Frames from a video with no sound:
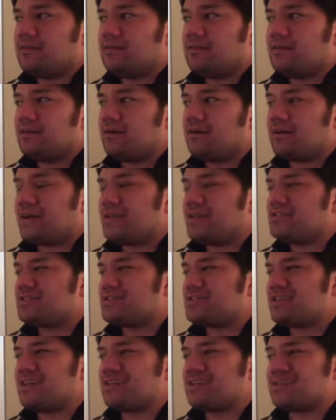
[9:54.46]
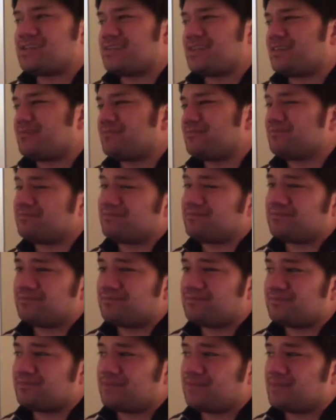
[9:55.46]
Okay, just kissing.
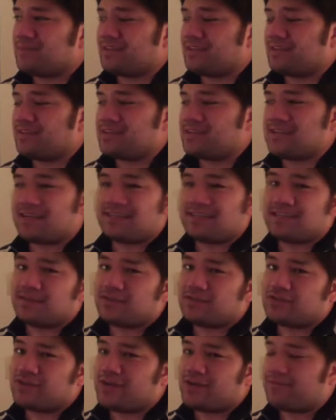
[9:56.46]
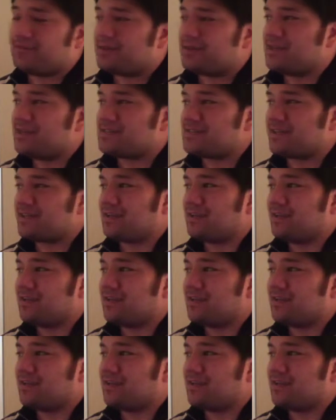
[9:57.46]
I'm not going to take a double shot for kissing.